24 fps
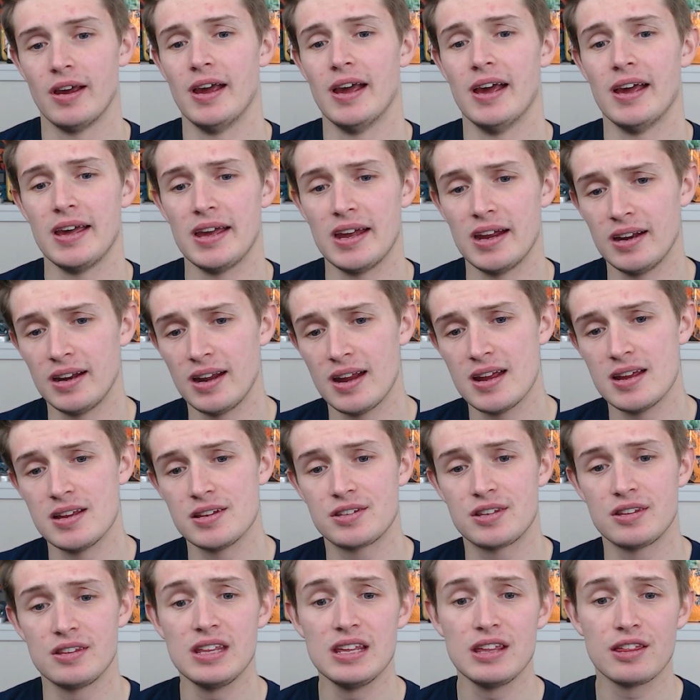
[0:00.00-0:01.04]
It
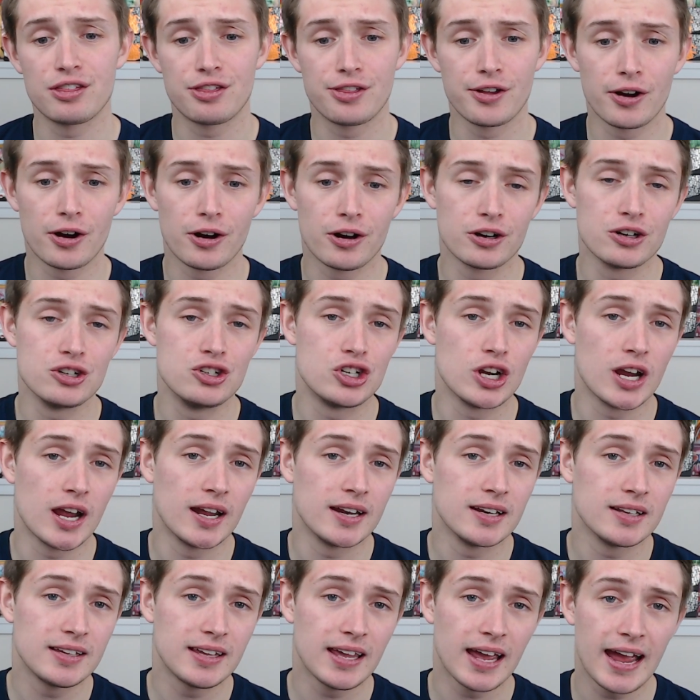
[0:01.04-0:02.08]
is the 3rd
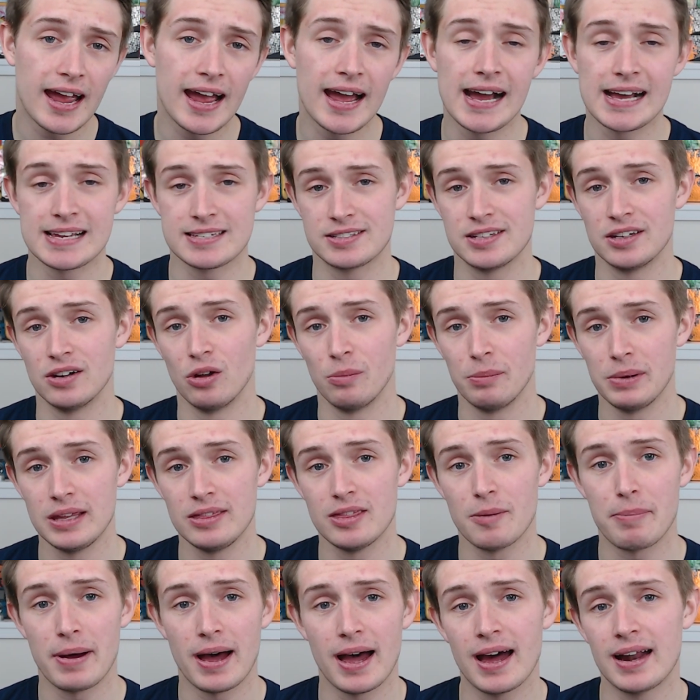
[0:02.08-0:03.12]
Gen cast. It'll be the
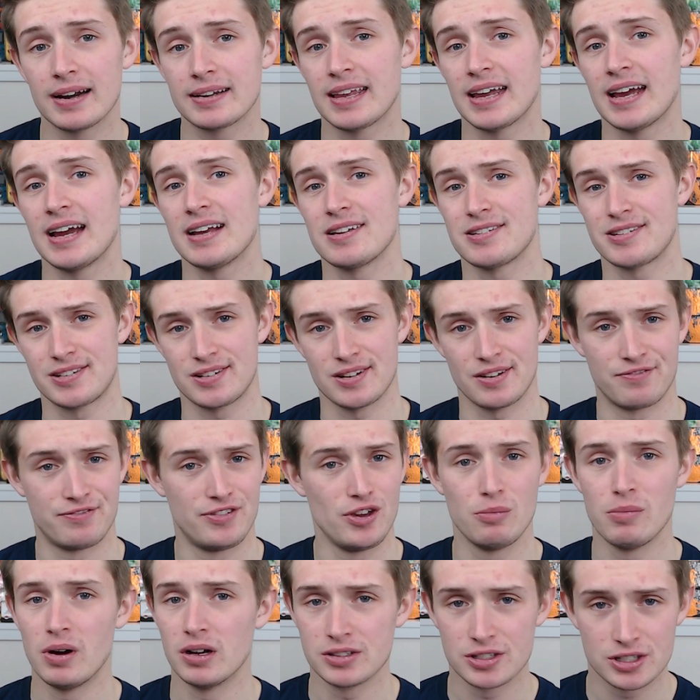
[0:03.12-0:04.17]
podcast. A few
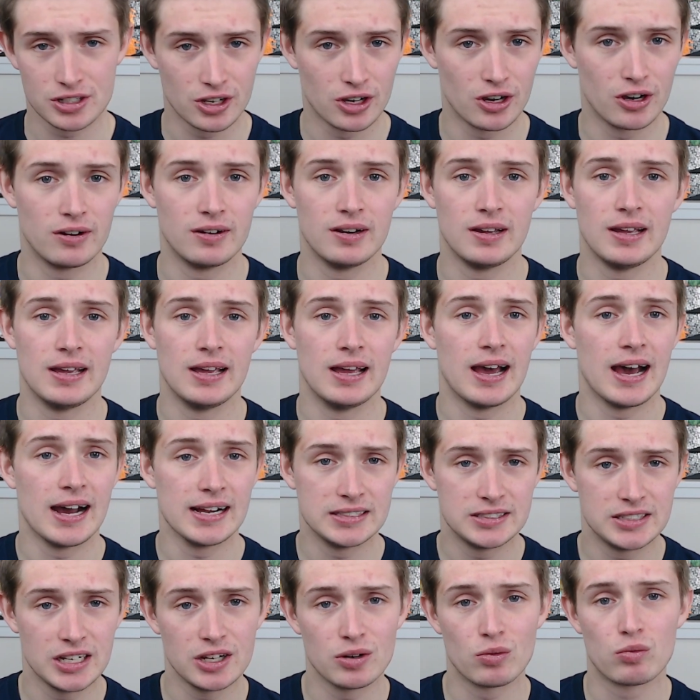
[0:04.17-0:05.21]
months ago, I
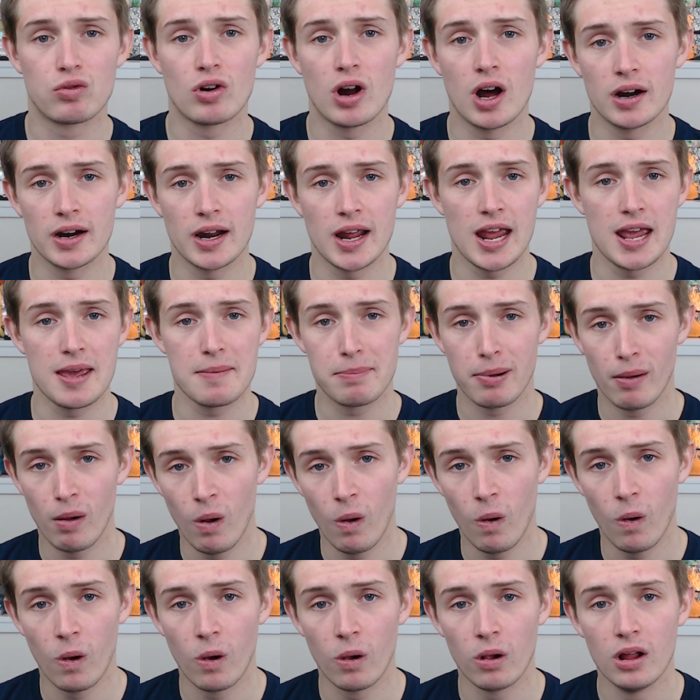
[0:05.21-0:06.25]
did run a
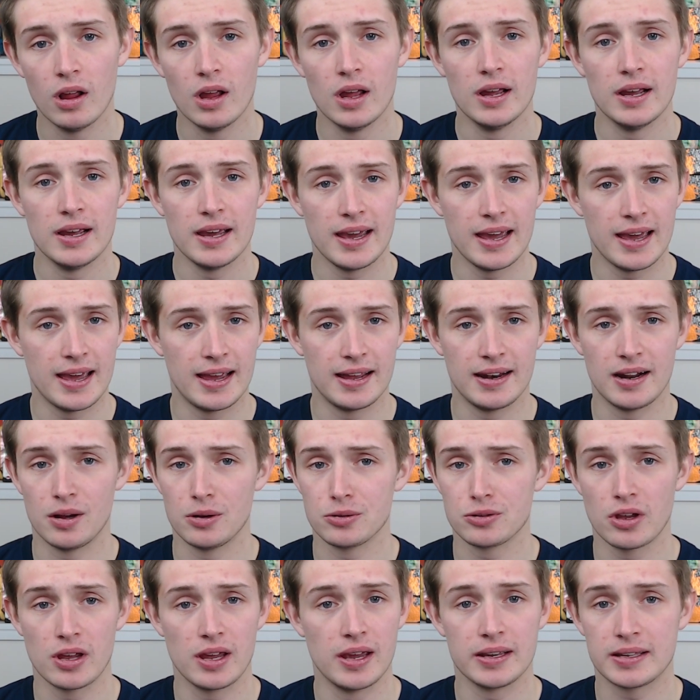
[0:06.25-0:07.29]
poll, and I was
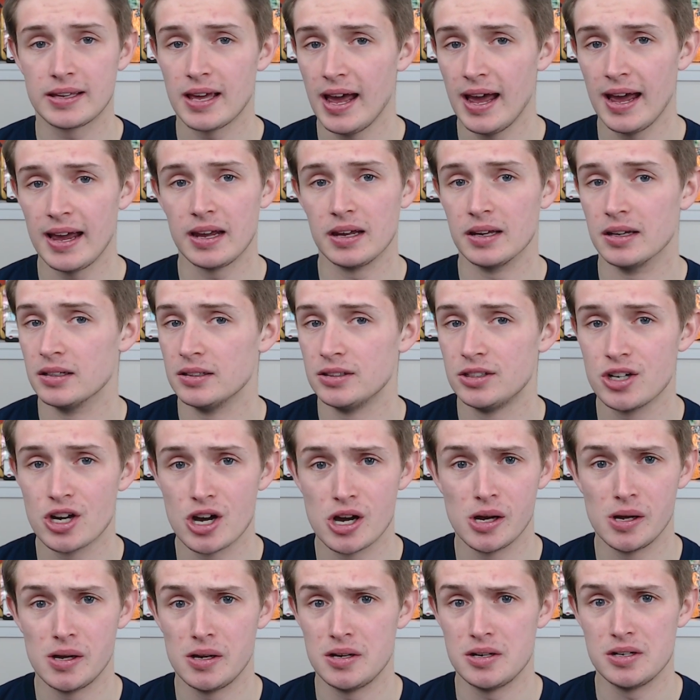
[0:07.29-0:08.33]
like, hey,
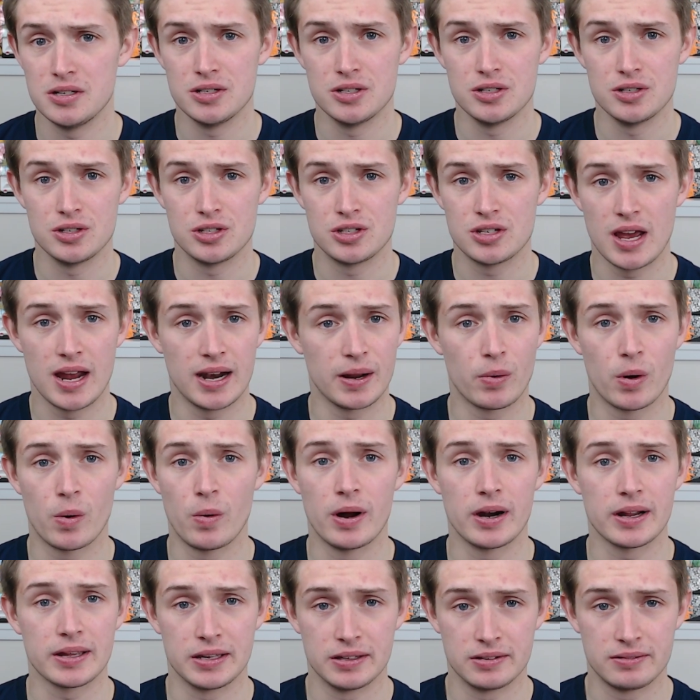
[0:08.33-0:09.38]
does anyone
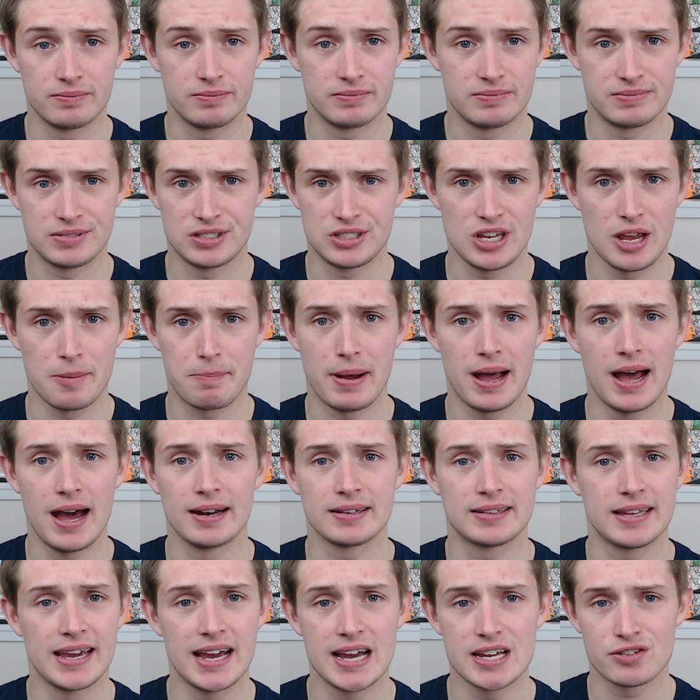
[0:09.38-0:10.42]
want to see a
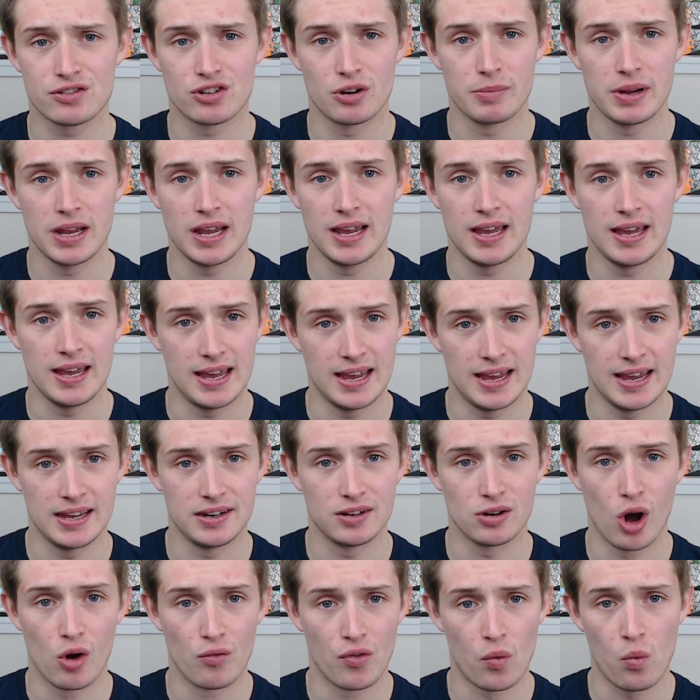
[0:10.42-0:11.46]
podcast for me? And
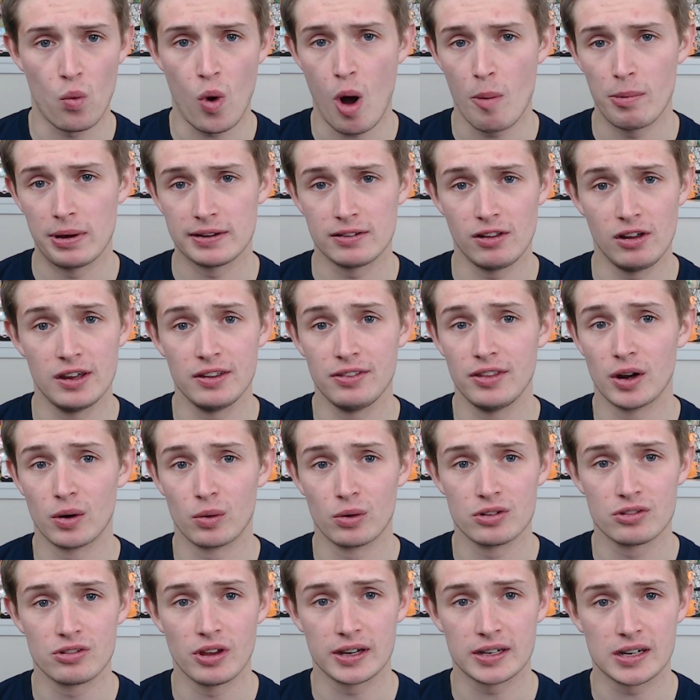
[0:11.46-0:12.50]
overwhelmingly, there
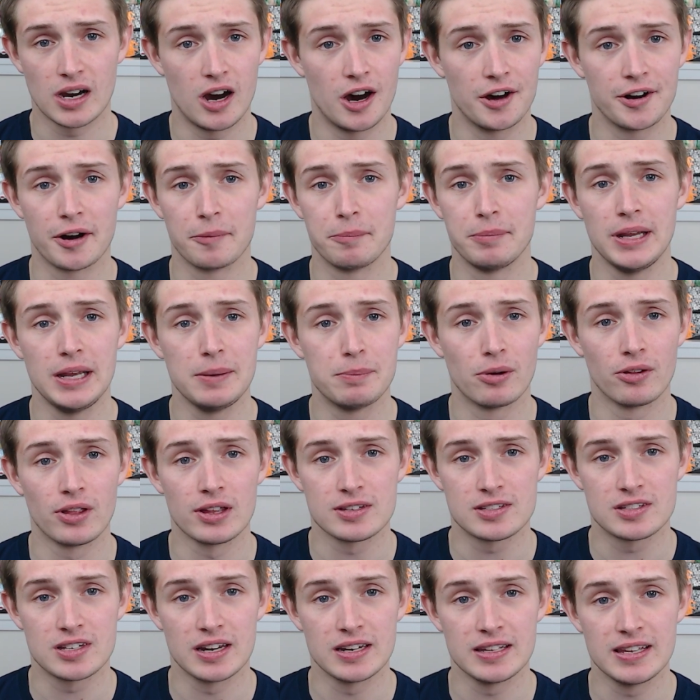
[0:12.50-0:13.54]
was like 100 people that
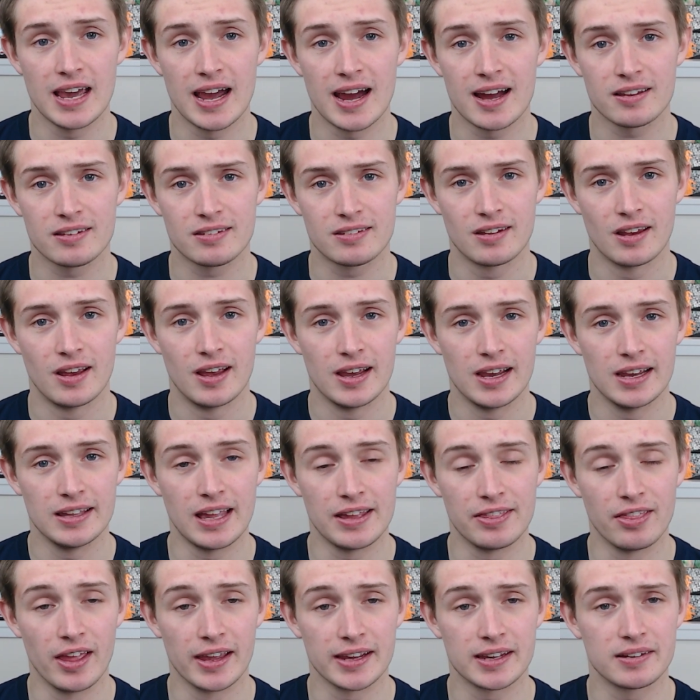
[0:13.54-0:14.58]
said yes, and then
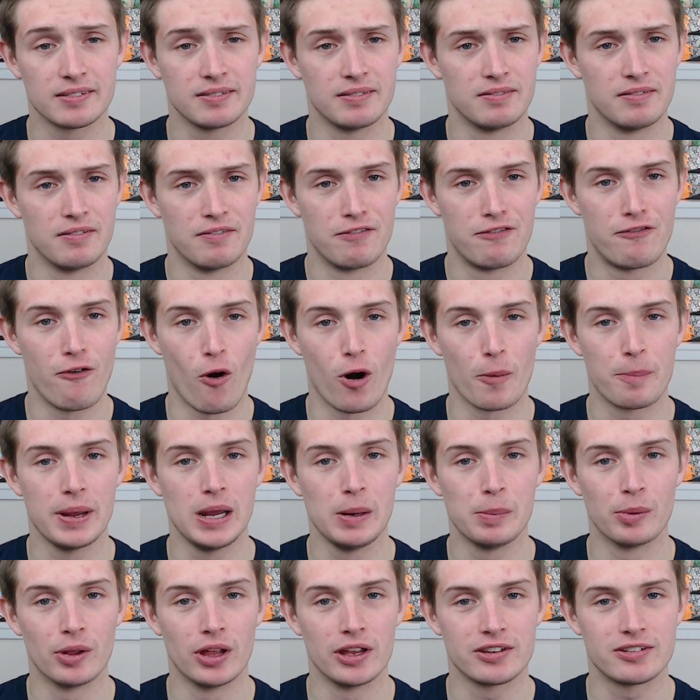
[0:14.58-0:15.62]
like 4
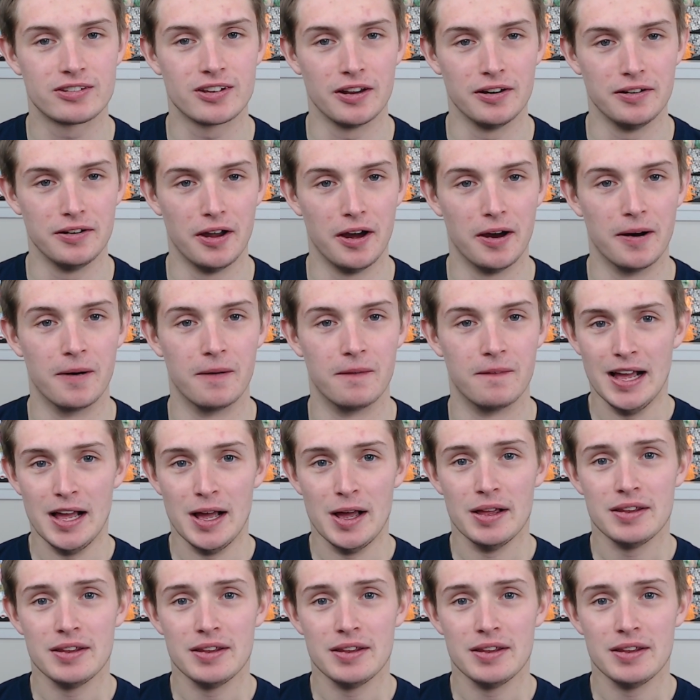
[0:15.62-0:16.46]
people that said no.